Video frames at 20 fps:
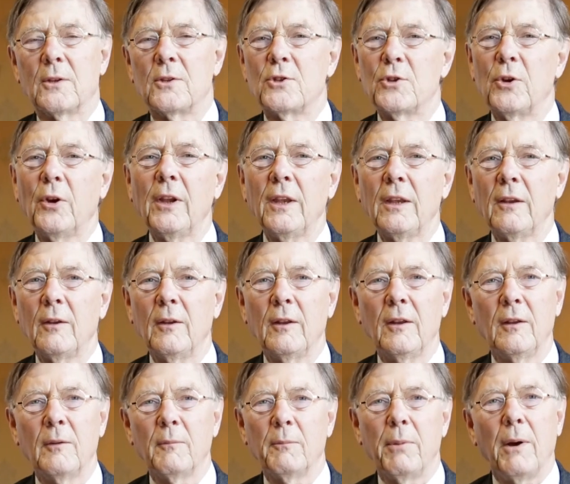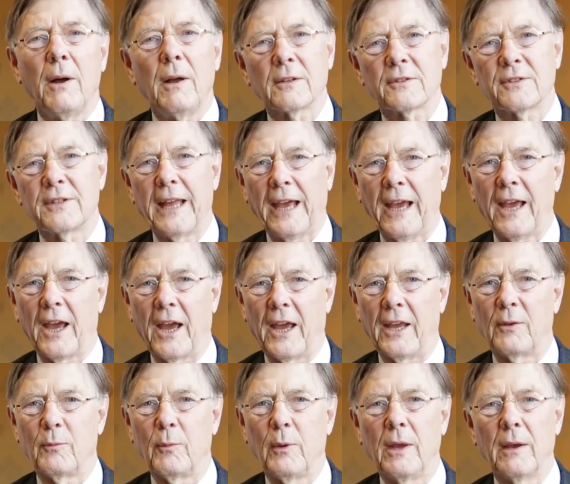During the past
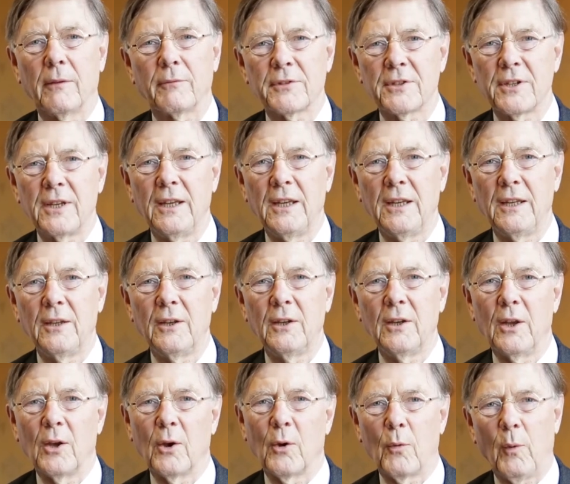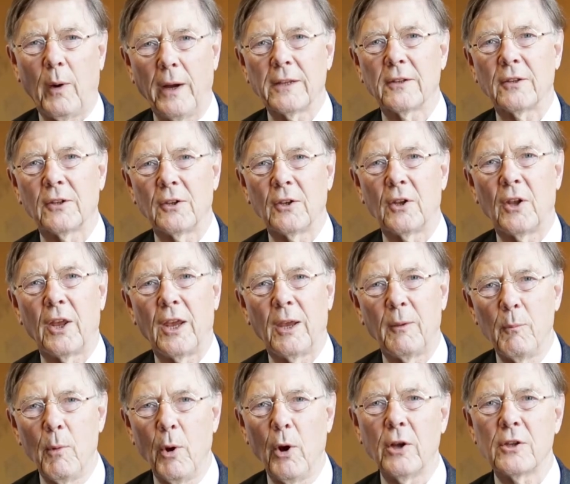decade, we have seen quite an
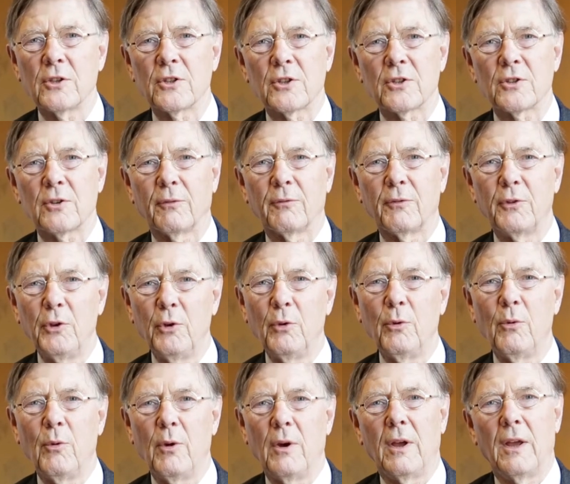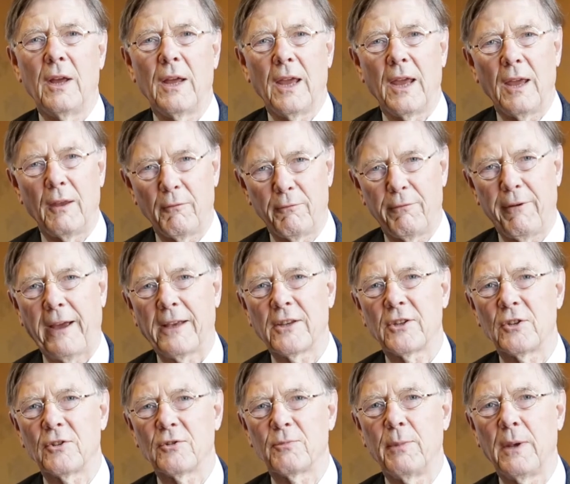emergence of new
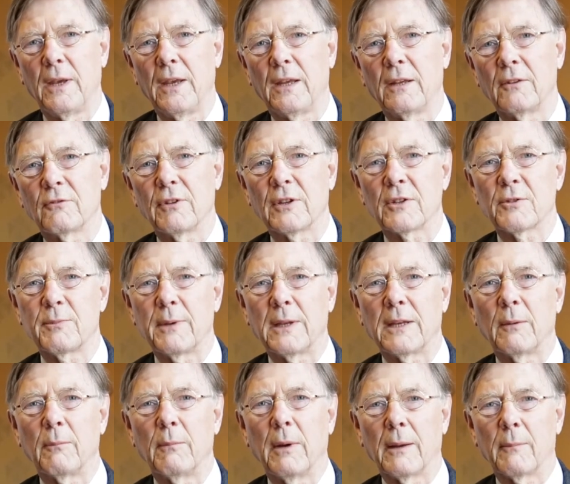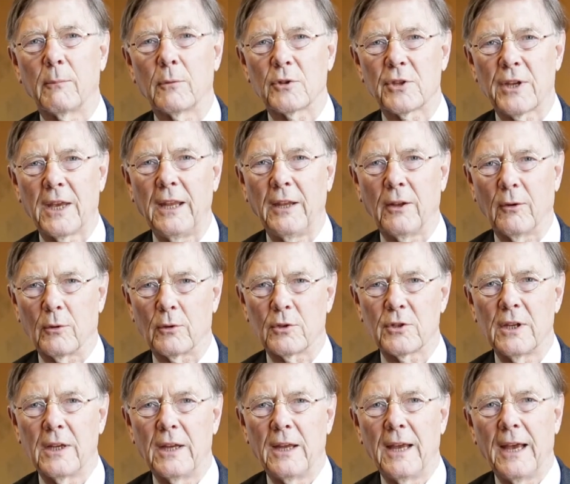infections being transmitted by mosquitoes.